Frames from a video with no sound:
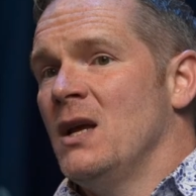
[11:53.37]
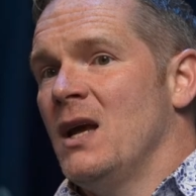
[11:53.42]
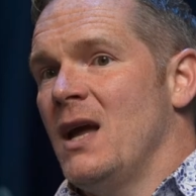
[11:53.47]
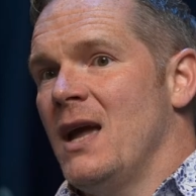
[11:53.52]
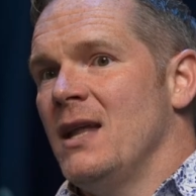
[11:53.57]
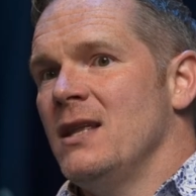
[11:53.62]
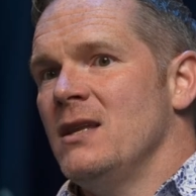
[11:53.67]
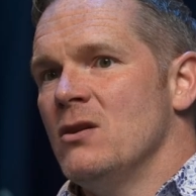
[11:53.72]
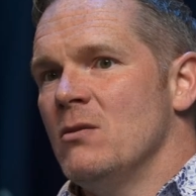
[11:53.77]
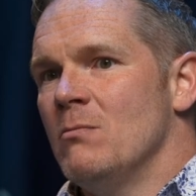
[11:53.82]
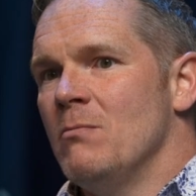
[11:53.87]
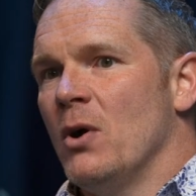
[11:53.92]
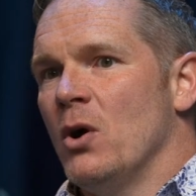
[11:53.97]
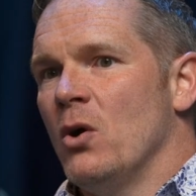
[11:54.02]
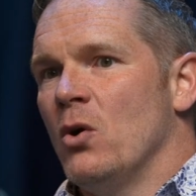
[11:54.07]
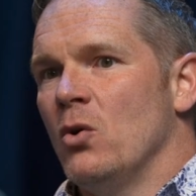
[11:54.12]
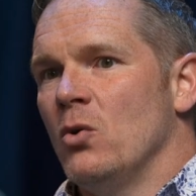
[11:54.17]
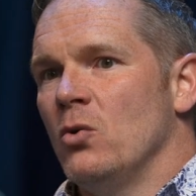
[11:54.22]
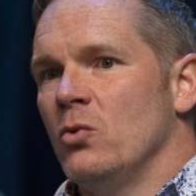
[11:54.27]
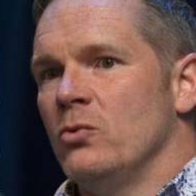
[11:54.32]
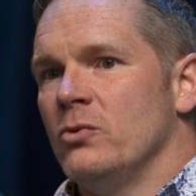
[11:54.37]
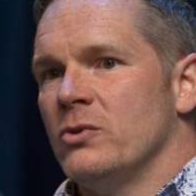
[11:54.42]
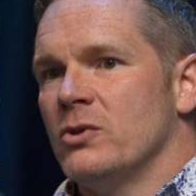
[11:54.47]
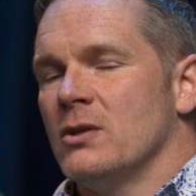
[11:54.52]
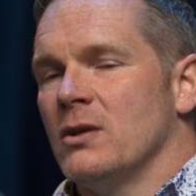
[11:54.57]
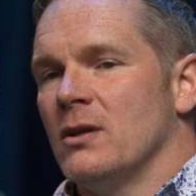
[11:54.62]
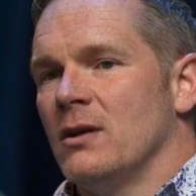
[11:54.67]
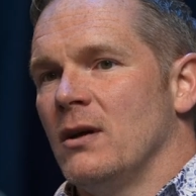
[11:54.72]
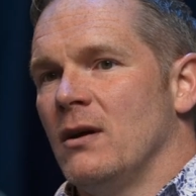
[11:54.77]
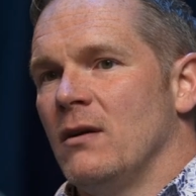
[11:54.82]
in your bowels,
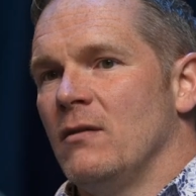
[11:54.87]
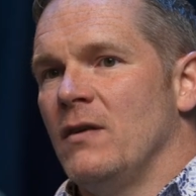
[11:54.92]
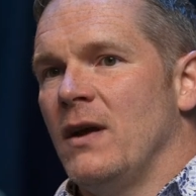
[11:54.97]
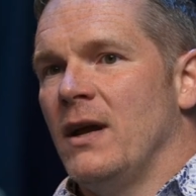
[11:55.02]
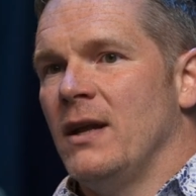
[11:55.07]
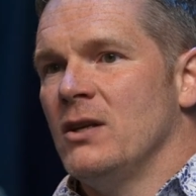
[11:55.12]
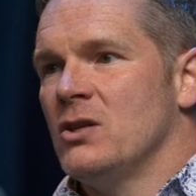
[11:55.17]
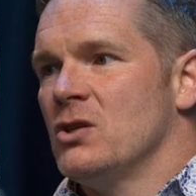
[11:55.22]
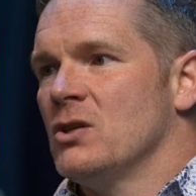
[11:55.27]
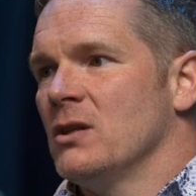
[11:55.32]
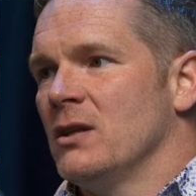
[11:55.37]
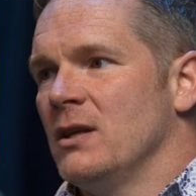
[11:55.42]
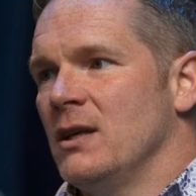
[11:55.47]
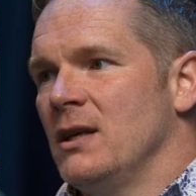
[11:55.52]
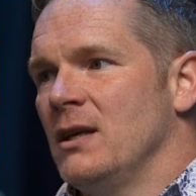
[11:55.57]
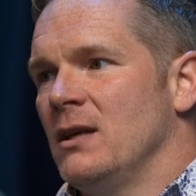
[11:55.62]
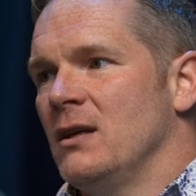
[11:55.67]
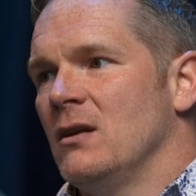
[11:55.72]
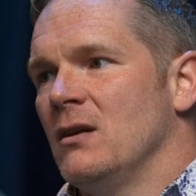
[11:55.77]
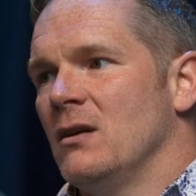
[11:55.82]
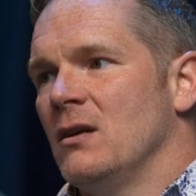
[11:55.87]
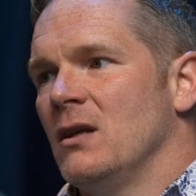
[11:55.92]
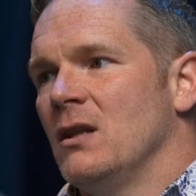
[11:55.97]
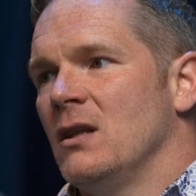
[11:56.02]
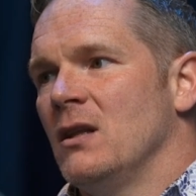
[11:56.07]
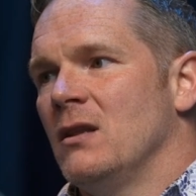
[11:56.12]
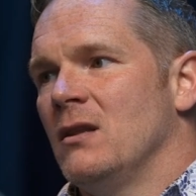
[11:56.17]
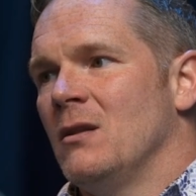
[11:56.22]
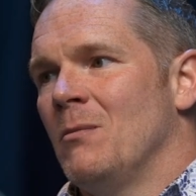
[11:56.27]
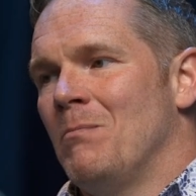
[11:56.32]
eventually
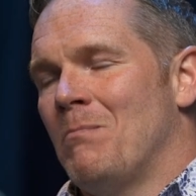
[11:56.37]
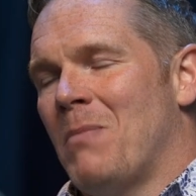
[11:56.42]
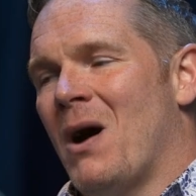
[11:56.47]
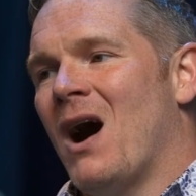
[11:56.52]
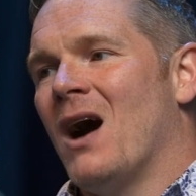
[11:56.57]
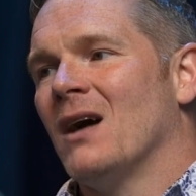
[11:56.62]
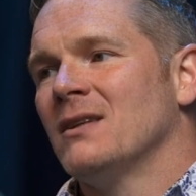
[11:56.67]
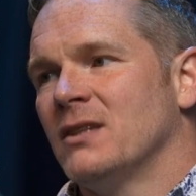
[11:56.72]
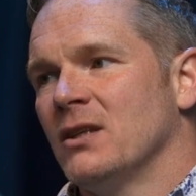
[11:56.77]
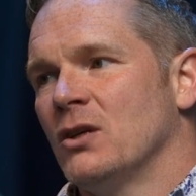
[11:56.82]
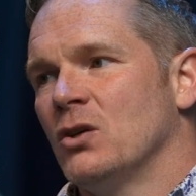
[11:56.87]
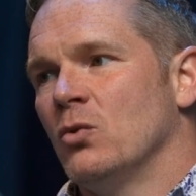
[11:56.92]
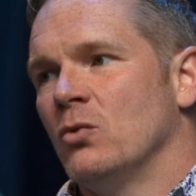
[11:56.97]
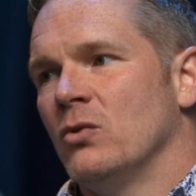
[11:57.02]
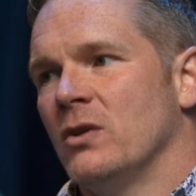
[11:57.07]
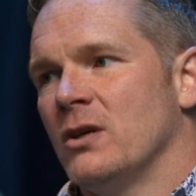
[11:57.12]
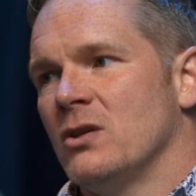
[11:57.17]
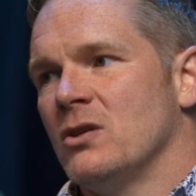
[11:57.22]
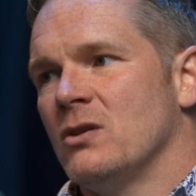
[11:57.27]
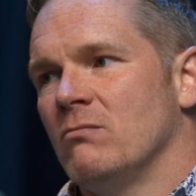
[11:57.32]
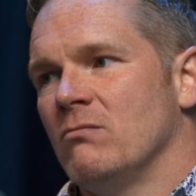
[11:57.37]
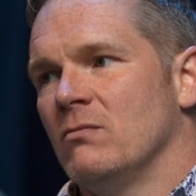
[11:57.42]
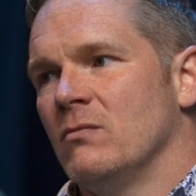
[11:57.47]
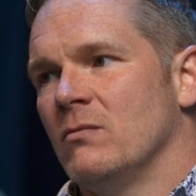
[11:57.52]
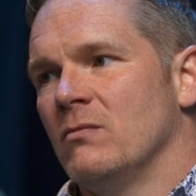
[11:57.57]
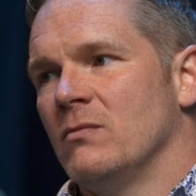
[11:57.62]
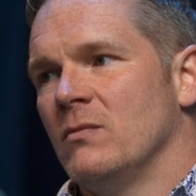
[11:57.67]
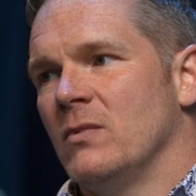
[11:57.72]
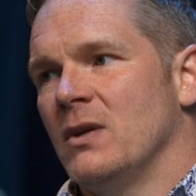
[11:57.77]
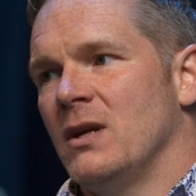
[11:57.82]
the particle that
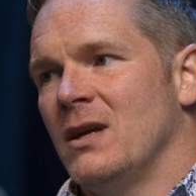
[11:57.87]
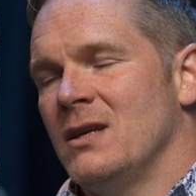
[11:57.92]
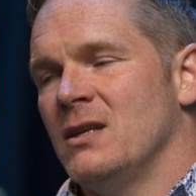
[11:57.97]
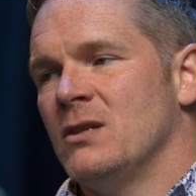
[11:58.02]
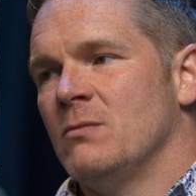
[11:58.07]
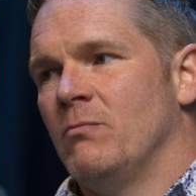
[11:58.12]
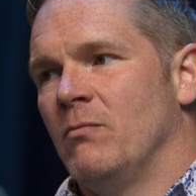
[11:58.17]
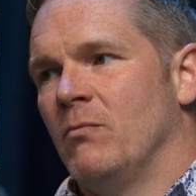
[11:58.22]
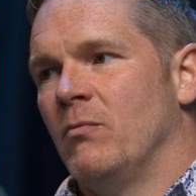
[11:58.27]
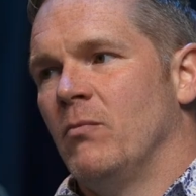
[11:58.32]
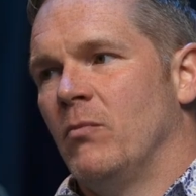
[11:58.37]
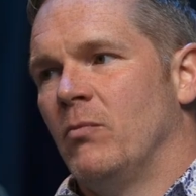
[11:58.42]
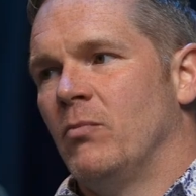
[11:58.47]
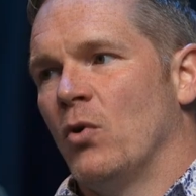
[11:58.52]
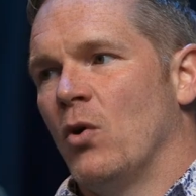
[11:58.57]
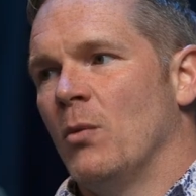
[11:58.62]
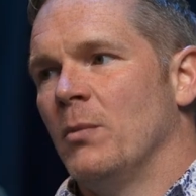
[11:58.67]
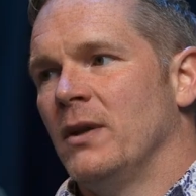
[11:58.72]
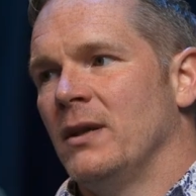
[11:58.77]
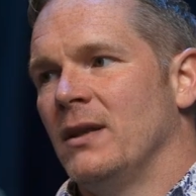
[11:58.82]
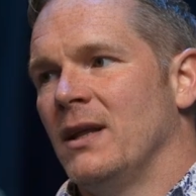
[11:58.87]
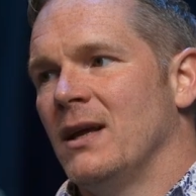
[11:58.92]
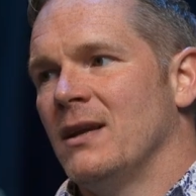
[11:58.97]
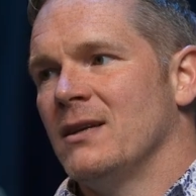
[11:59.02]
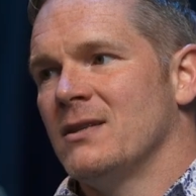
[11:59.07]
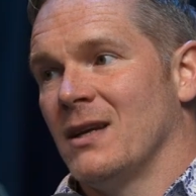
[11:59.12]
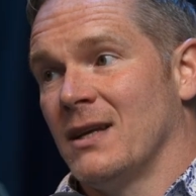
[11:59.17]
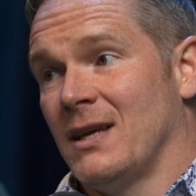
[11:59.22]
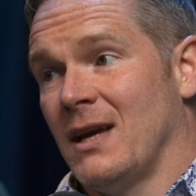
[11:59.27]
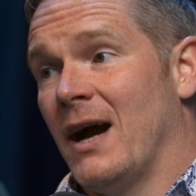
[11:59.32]
is prominent there
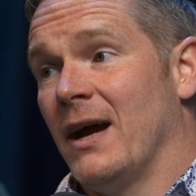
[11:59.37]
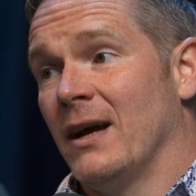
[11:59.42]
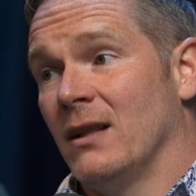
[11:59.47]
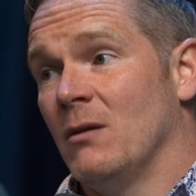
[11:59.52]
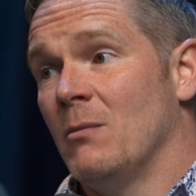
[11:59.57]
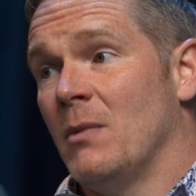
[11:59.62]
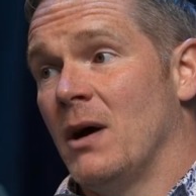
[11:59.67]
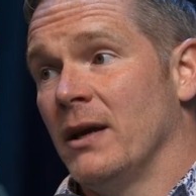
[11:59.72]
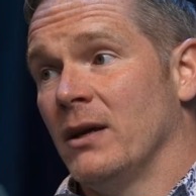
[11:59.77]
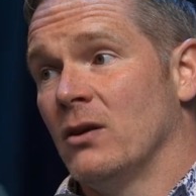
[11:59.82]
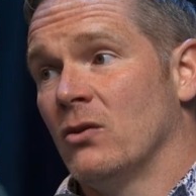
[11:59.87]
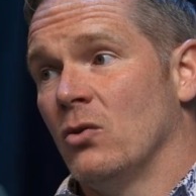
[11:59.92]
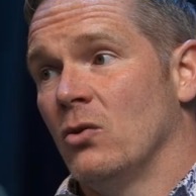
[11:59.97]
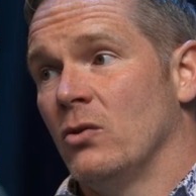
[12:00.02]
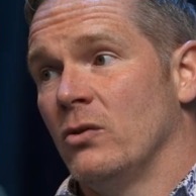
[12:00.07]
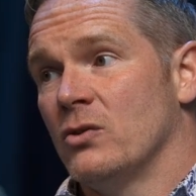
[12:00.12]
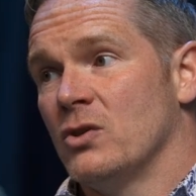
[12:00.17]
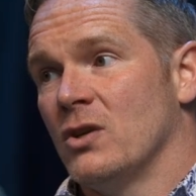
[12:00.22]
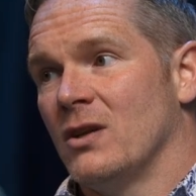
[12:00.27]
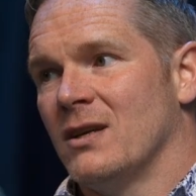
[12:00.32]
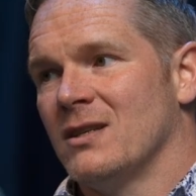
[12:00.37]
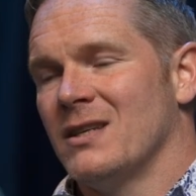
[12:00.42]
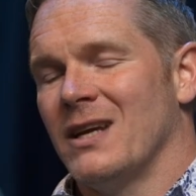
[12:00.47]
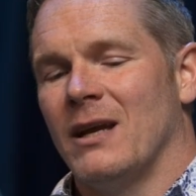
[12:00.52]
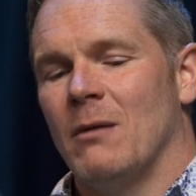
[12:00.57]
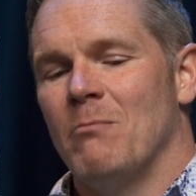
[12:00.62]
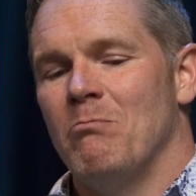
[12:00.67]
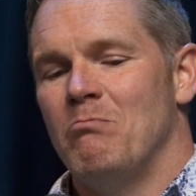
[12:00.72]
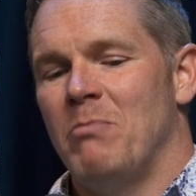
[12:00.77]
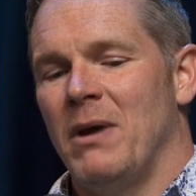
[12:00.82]
is a chylomicron. So that's like
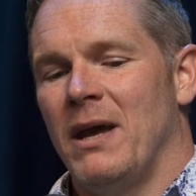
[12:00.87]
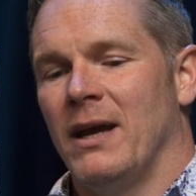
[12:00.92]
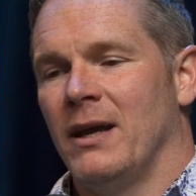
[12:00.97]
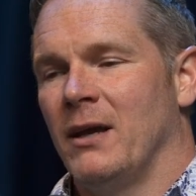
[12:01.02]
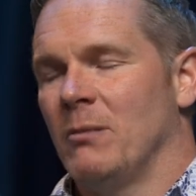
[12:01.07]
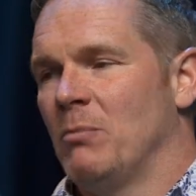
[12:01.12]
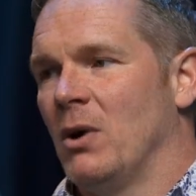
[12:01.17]
a big